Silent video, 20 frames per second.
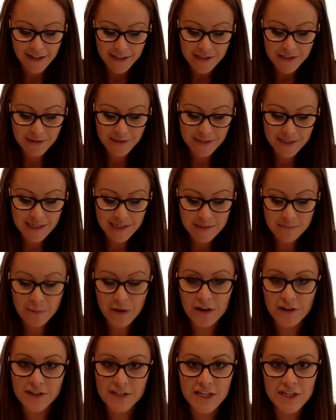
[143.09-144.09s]
So it says
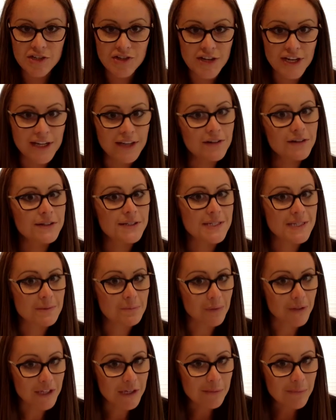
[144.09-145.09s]
partition,
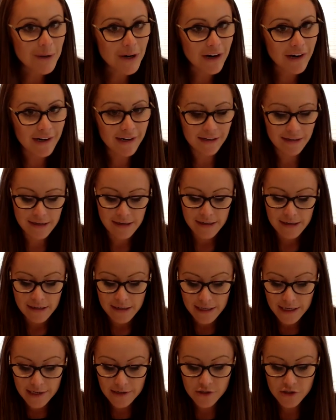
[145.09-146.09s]
split apart,
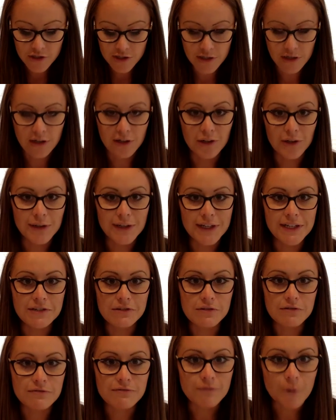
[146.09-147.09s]
each circle
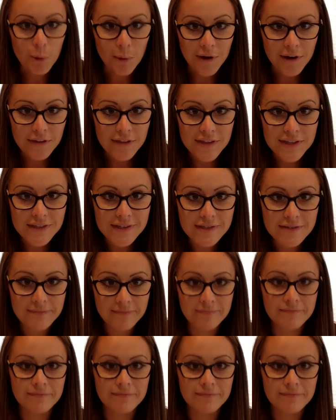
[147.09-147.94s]
into fourths.